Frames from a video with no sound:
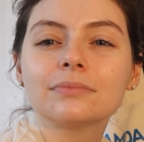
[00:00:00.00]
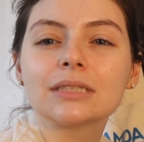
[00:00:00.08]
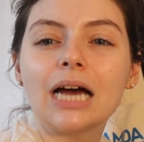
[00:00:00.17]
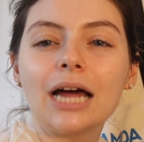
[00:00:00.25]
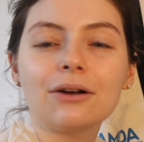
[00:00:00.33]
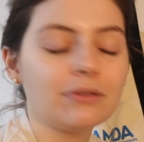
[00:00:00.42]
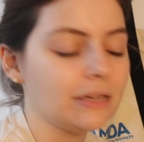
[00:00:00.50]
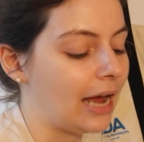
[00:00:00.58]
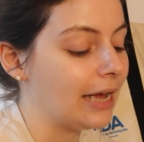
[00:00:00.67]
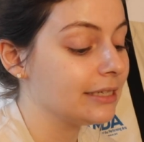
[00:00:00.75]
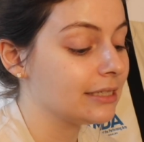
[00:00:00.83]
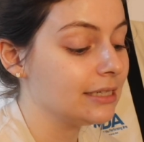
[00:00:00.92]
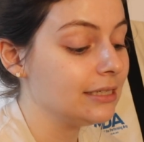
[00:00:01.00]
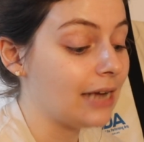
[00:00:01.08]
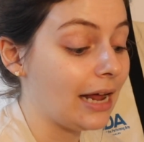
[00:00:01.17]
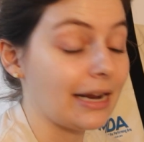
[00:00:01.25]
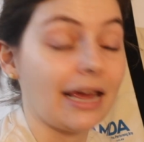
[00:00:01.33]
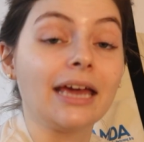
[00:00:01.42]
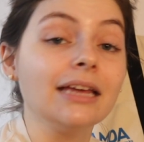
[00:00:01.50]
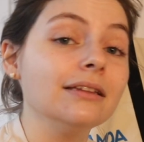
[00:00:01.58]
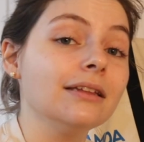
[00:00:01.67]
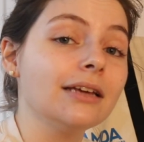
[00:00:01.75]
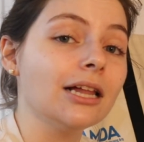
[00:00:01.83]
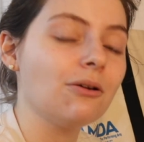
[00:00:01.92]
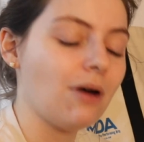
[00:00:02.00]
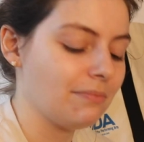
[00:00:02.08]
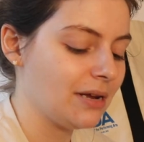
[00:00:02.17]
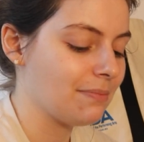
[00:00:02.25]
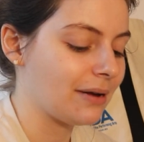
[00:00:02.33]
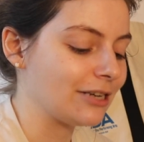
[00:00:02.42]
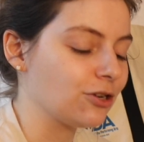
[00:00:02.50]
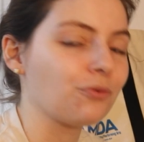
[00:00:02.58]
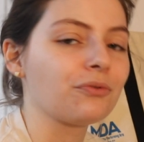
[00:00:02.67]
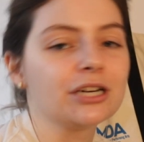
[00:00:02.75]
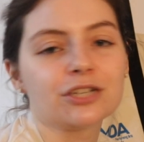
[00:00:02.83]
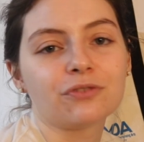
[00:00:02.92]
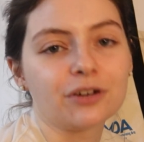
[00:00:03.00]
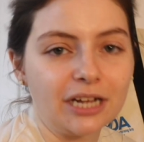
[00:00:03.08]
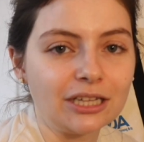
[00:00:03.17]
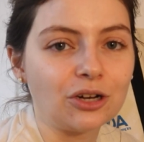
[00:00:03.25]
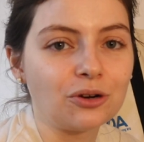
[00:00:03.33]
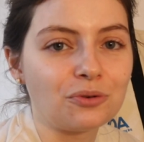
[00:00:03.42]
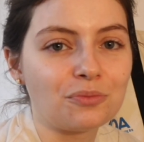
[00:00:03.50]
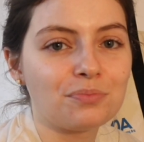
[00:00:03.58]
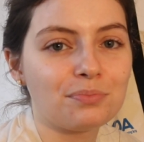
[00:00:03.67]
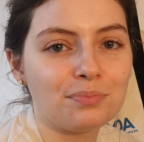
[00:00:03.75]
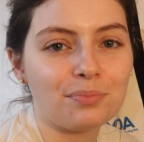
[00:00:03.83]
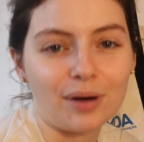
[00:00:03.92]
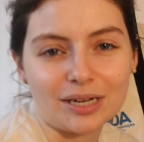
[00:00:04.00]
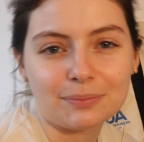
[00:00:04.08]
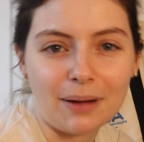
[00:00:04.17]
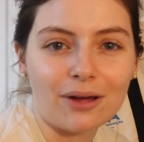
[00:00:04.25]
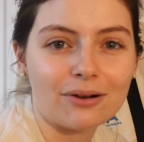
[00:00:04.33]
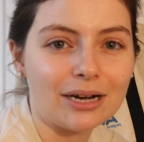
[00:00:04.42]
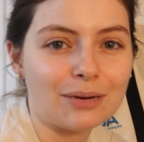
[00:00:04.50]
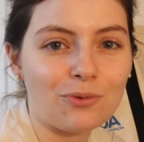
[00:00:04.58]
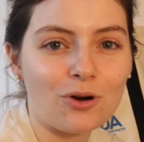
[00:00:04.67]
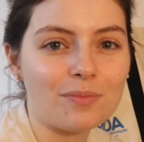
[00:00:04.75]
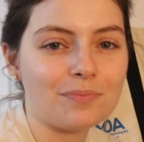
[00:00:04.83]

I did not hate the yellow on me, but I don't reach for yellow pressed powder anymore.